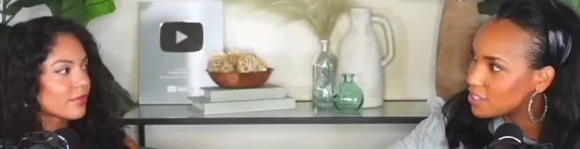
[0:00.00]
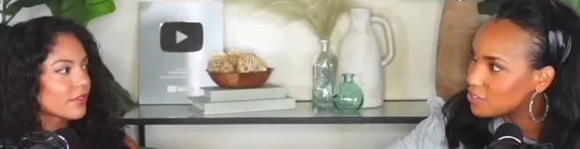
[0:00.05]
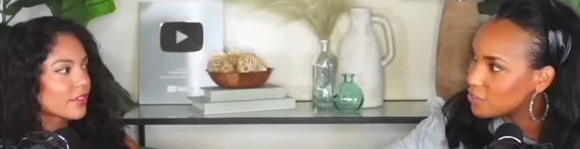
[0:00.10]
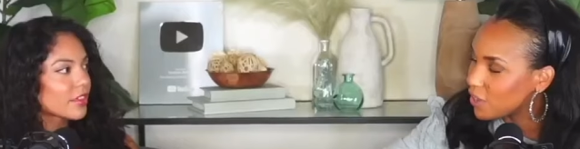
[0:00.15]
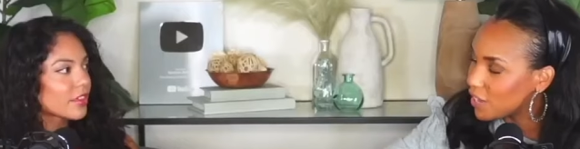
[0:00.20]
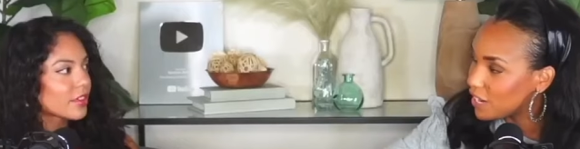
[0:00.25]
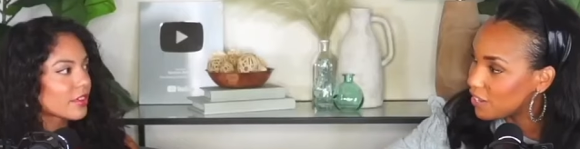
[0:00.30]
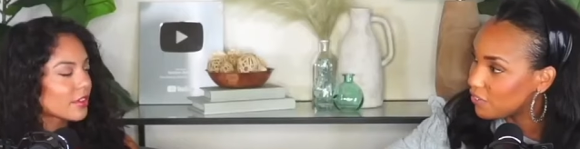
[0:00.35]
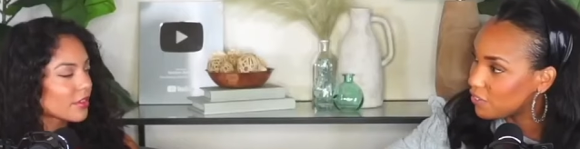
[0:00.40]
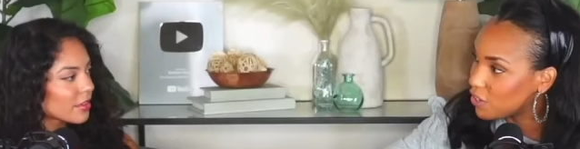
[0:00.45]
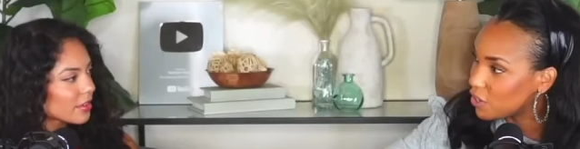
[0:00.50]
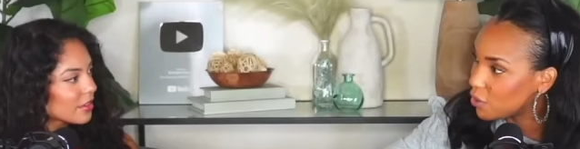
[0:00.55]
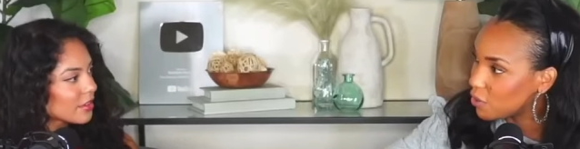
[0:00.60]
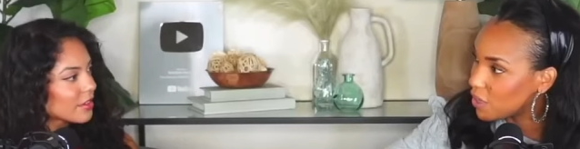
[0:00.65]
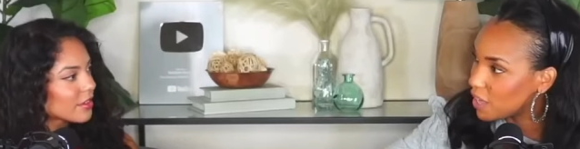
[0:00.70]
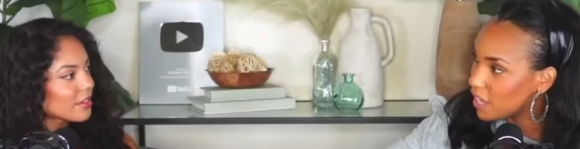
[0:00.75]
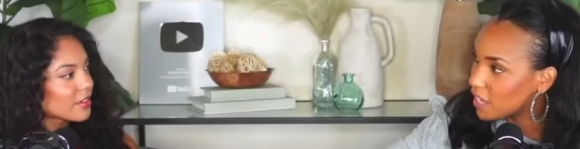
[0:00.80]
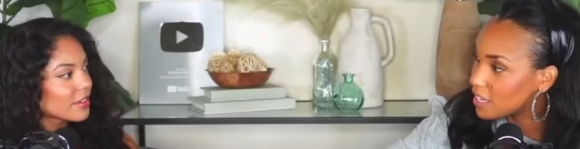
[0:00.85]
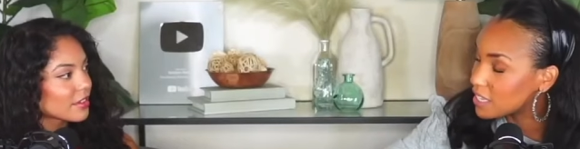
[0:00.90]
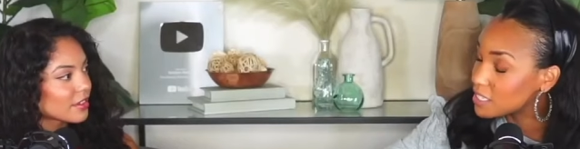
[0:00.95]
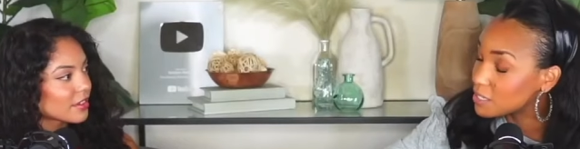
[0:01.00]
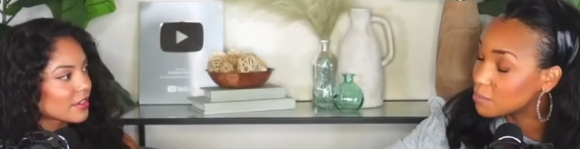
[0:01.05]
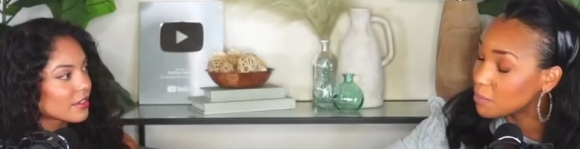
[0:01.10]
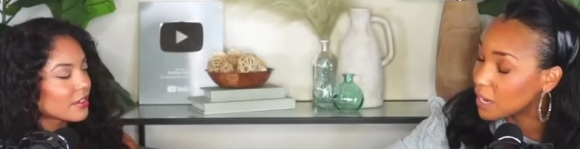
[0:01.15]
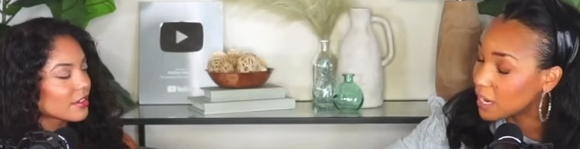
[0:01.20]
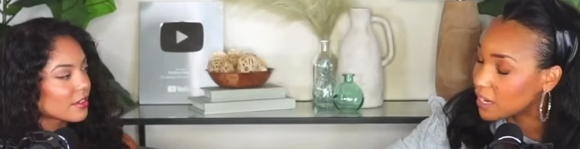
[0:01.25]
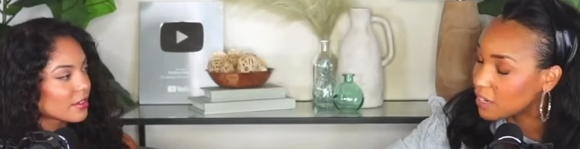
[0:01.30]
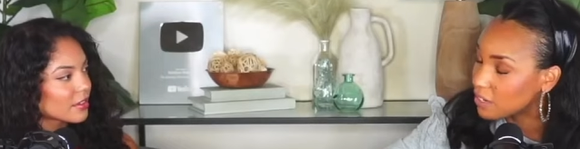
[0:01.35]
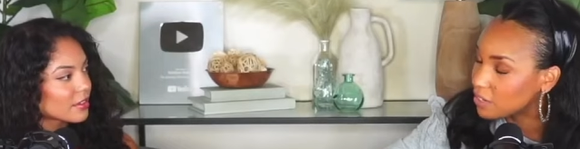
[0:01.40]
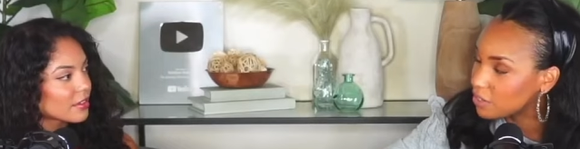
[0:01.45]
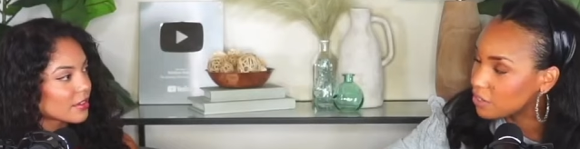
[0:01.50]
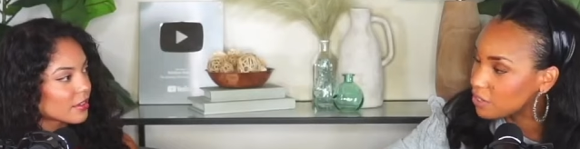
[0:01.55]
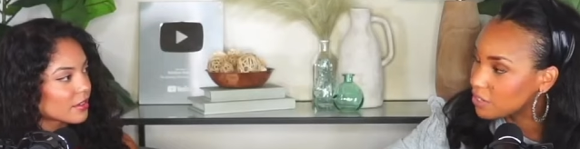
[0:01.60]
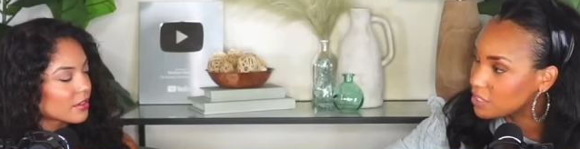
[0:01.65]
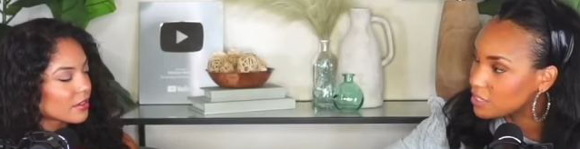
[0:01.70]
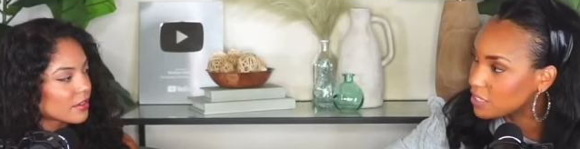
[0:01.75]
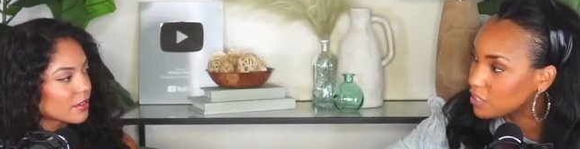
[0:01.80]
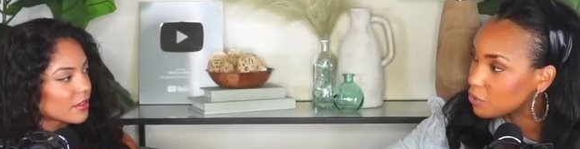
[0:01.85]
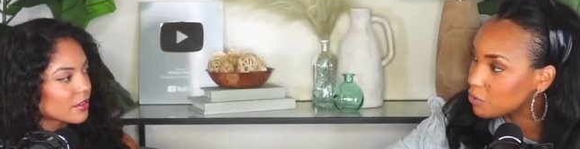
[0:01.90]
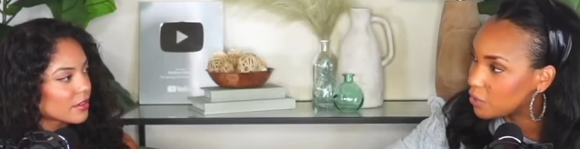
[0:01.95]
Speaker 1: So I didn't even know that because my degree
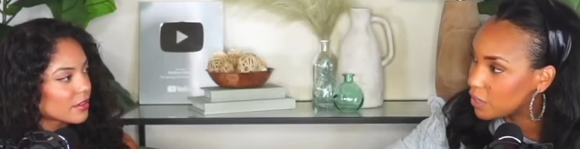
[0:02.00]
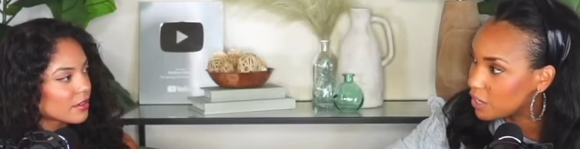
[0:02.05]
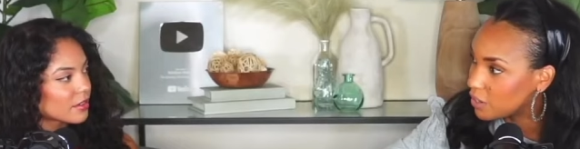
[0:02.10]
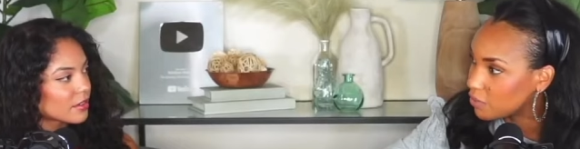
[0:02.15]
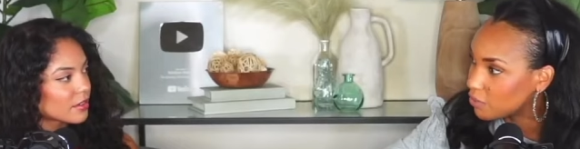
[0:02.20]
is in creative